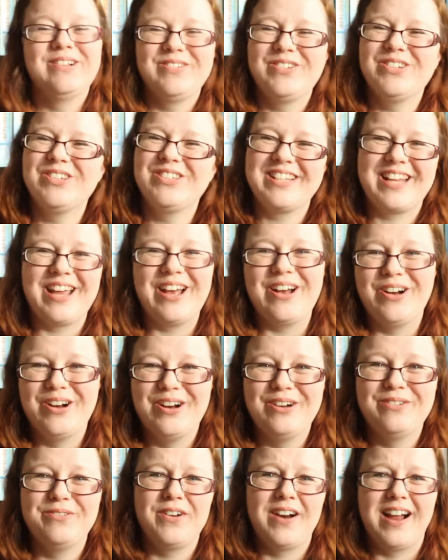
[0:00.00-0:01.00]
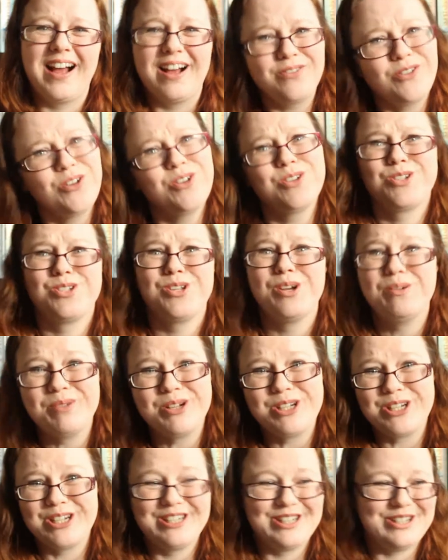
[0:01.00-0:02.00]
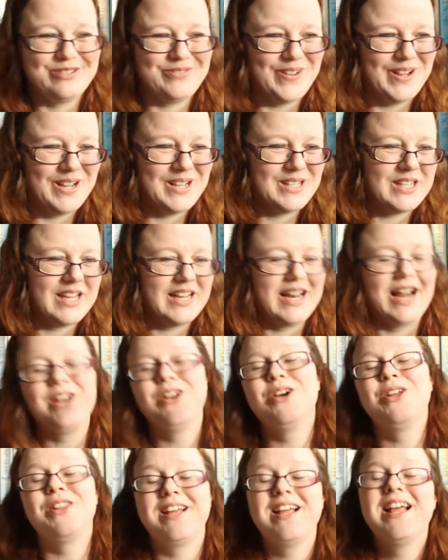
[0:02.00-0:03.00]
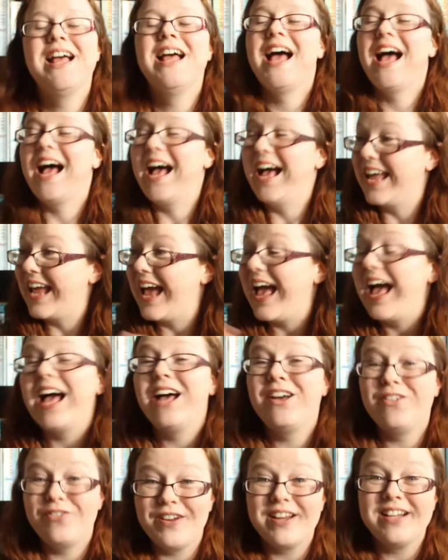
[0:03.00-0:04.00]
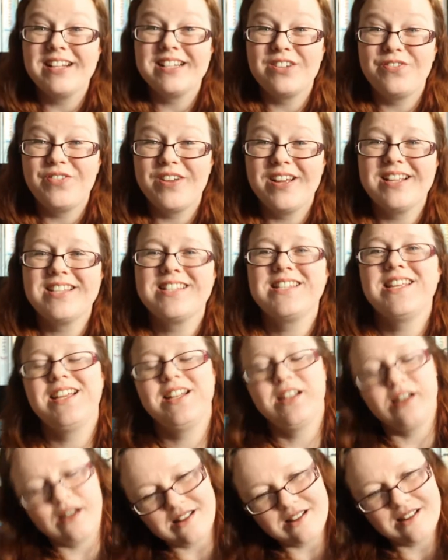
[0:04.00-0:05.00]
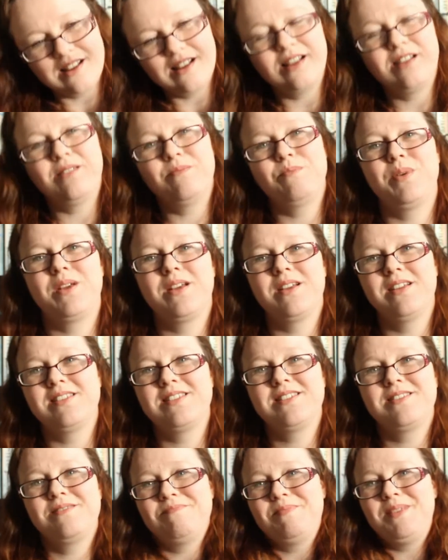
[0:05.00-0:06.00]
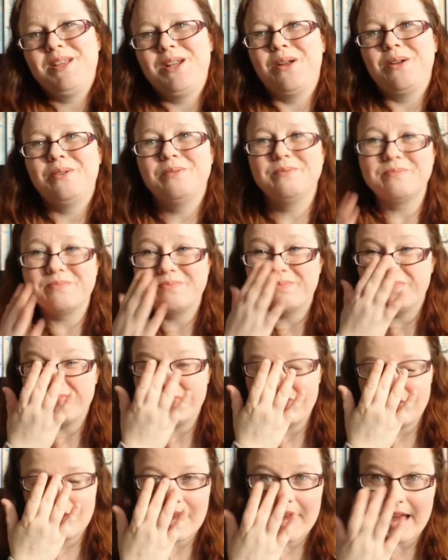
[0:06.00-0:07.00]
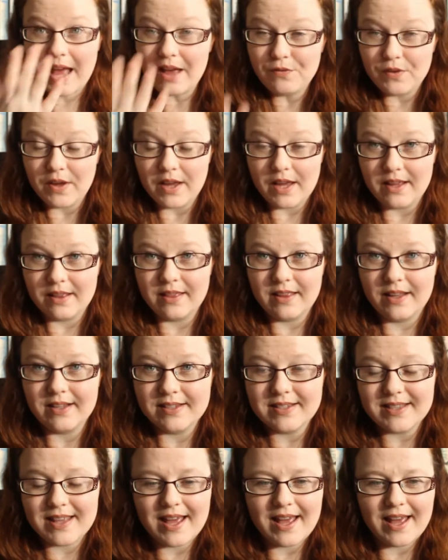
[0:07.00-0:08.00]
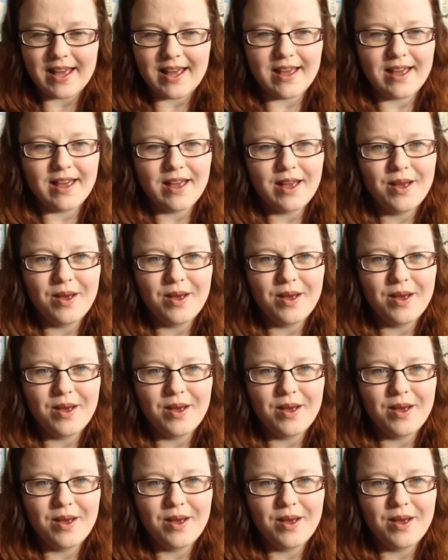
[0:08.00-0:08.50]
Just get over it. I've got so much interfacing. I know that I have interfacing because, you know, I have it. It's there.